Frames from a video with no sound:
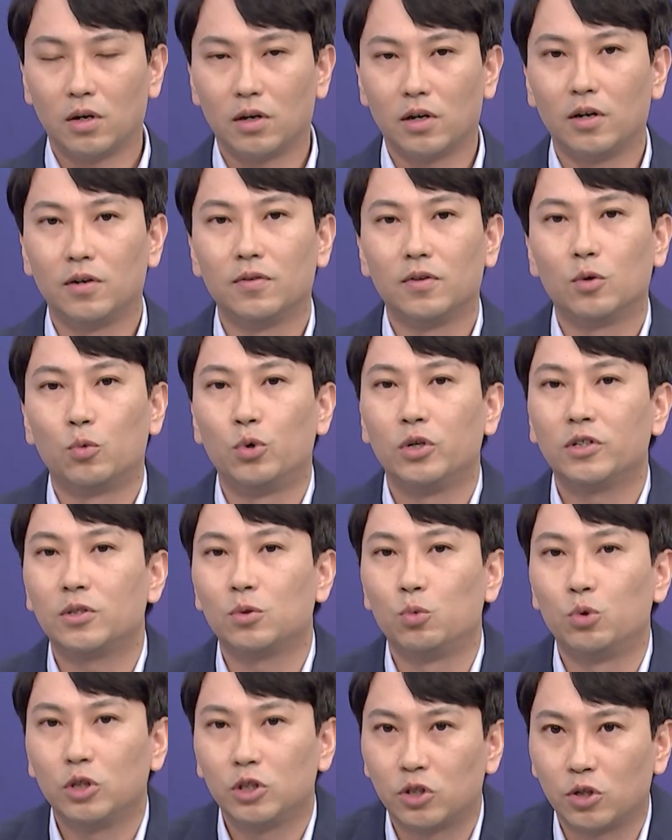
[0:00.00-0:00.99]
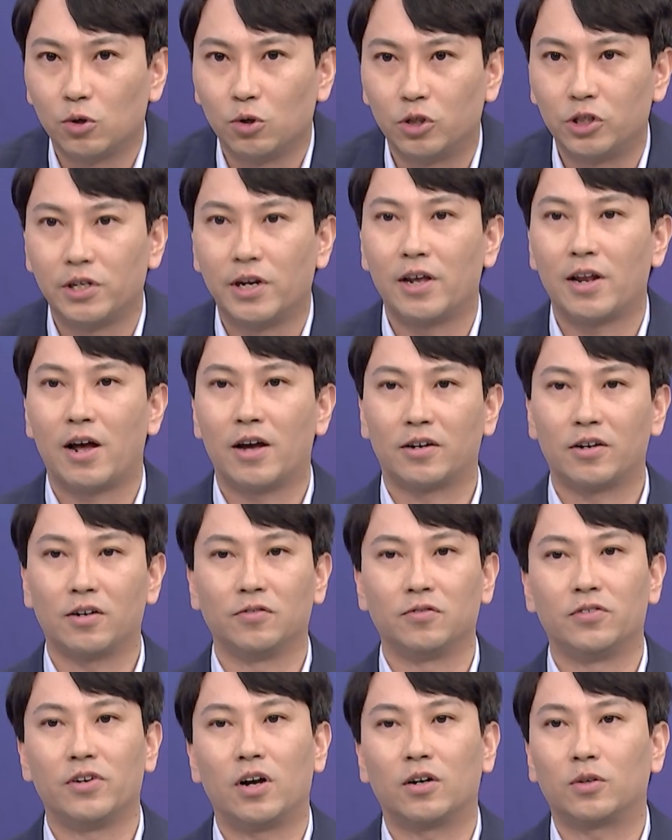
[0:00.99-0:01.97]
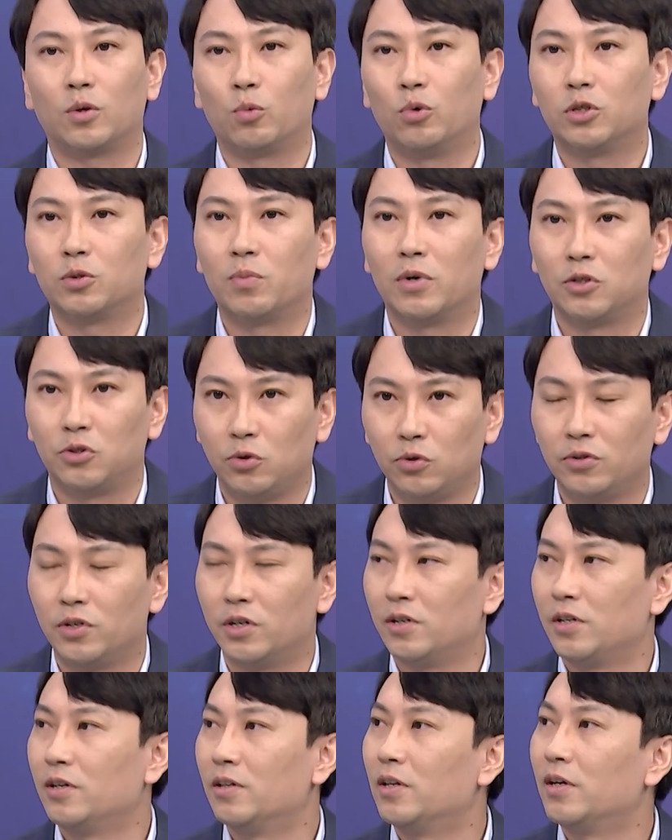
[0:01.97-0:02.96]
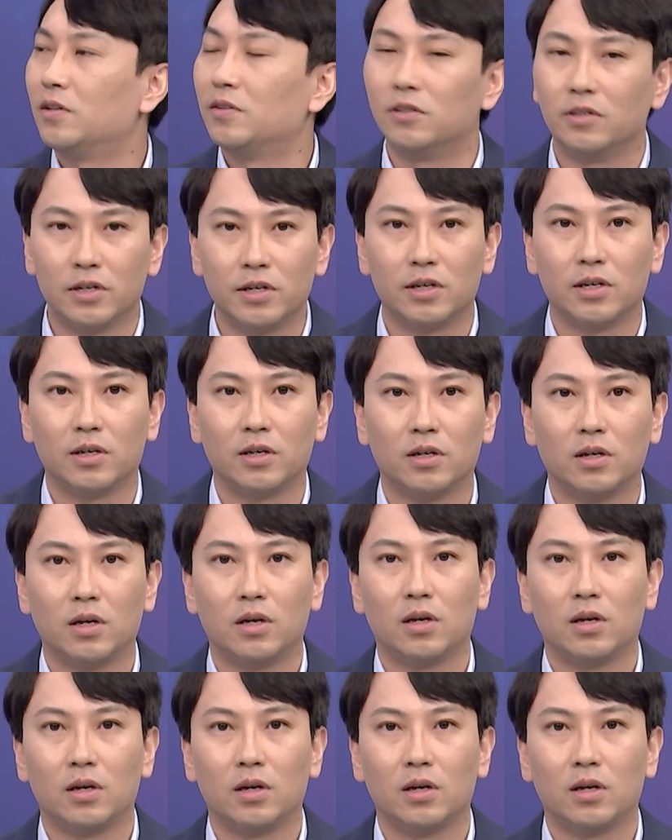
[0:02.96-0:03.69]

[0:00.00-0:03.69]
in the recent research that I conducted with my student, Elaine Lee,